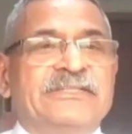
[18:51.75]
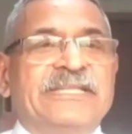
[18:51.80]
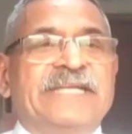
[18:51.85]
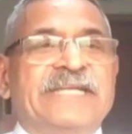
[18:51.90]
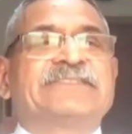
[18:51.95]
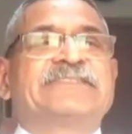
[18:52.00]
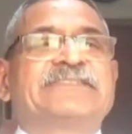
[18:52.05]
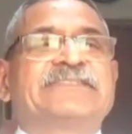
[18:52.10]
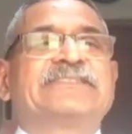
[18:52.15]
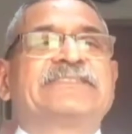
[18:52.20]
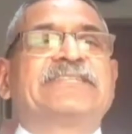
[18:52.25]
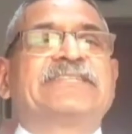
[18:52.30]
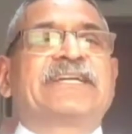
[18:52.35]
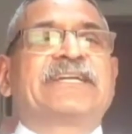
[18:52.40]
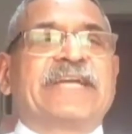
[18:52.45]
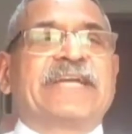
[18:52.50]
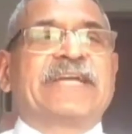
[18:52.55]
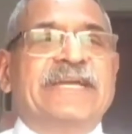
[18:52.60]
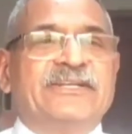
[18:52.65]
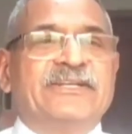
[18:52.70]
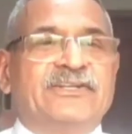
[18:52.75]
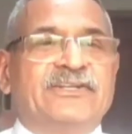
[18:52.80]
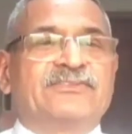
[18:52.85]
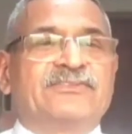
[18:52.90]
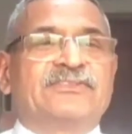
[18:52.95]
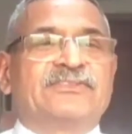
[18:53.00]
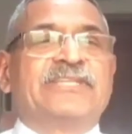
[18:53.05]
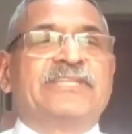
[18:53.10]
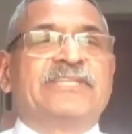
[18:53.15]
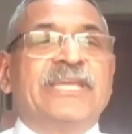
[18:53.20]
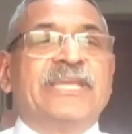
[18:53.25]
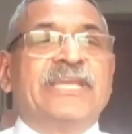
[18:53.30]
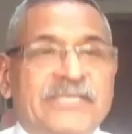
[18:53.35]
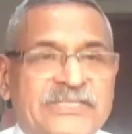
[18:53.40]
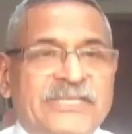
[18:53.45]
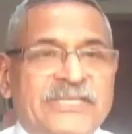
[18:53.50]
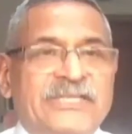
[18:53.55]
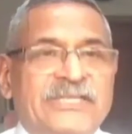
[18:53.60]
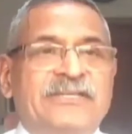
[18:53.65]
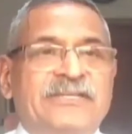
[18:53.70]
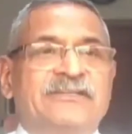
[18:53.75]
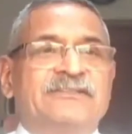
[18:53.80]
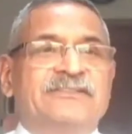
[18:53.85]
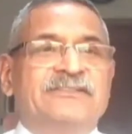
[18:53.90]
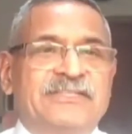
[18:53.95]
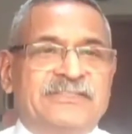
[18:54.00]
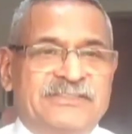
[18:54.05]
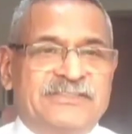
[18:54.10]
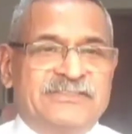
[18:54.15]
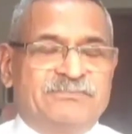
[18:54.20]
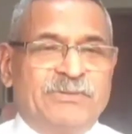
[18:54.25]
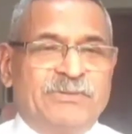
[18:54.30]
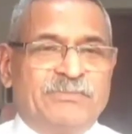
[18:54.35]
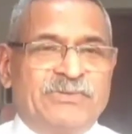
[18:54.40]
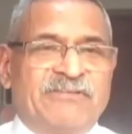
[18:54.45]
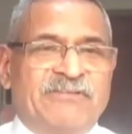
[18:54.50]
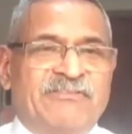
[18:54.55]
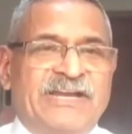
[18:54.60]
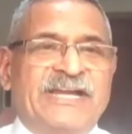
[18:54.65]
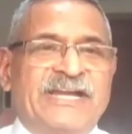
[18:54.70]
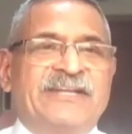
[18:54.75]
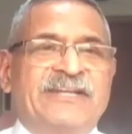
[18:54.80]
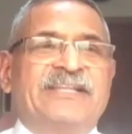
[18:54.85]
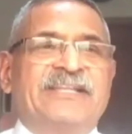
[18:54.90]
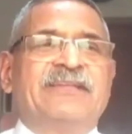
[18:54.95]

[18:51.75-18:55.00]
That's the kind of thinking that these people have had,